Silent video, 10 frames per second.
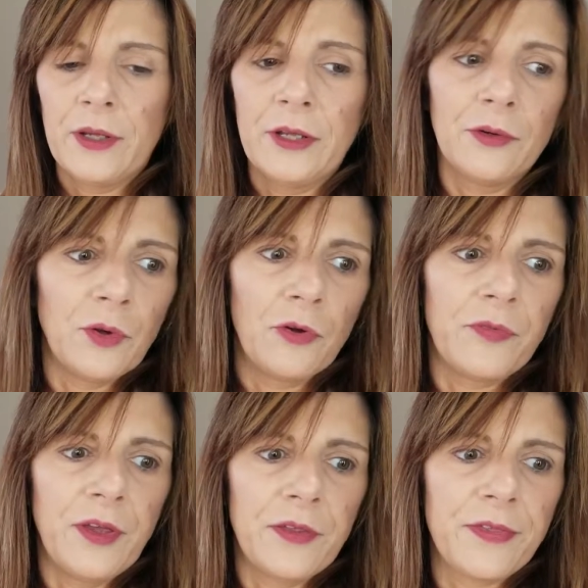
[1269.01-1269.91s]
I don't know
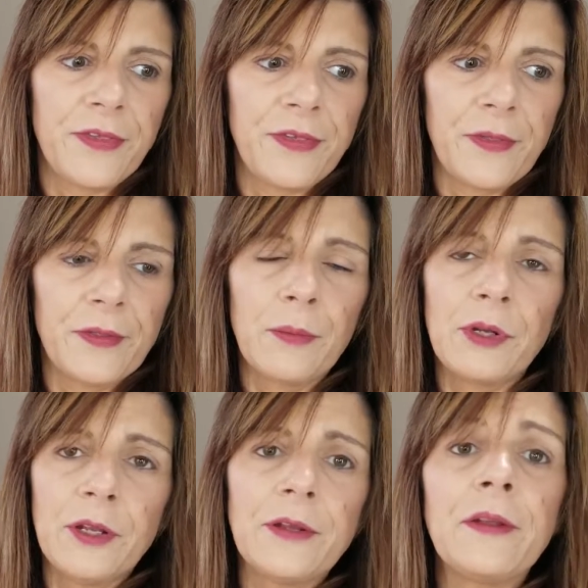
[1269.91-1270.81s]
if it's
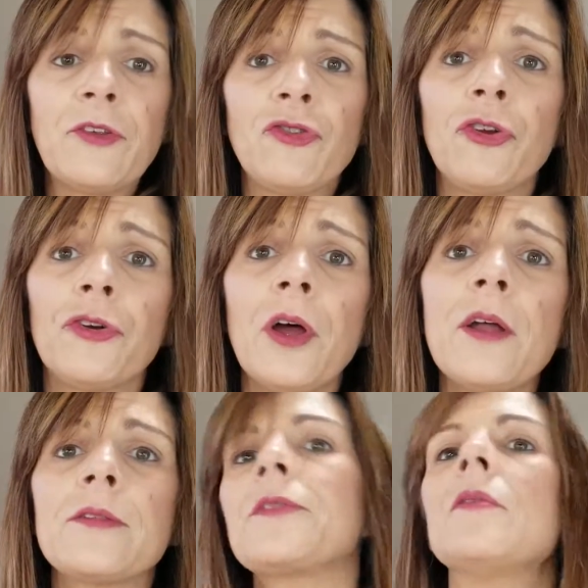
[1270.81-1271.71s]
limited edition or
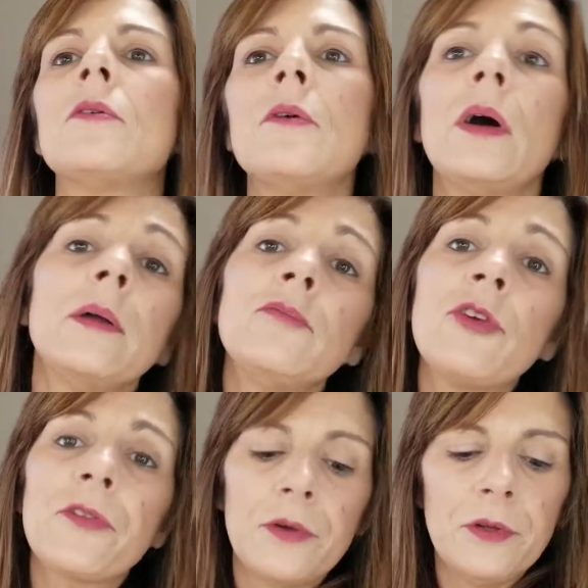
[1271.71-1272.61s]
not, so I'm
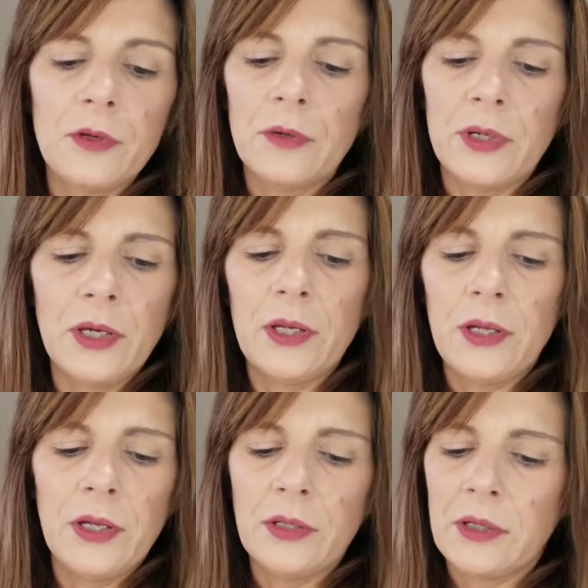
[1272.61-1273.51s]
just going to go ahead
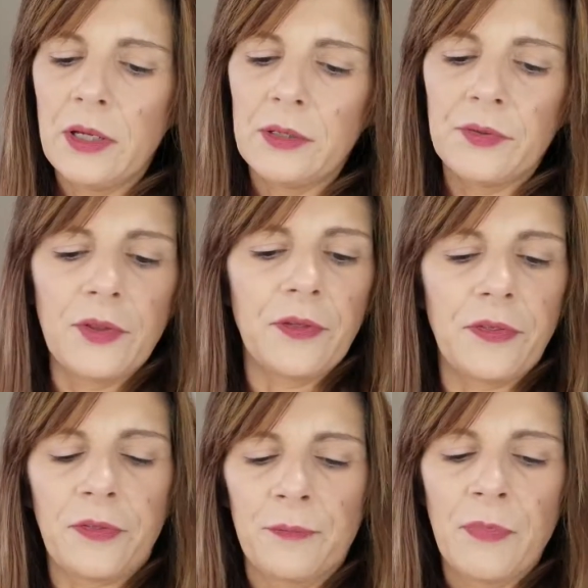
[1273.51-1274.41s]
and get
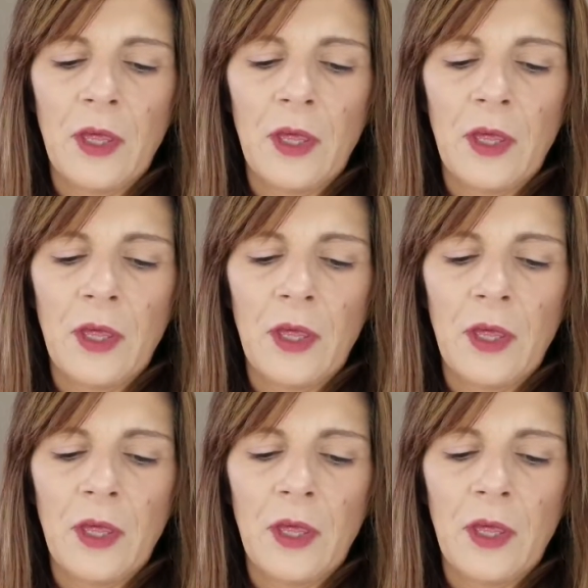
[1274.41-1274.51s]
this.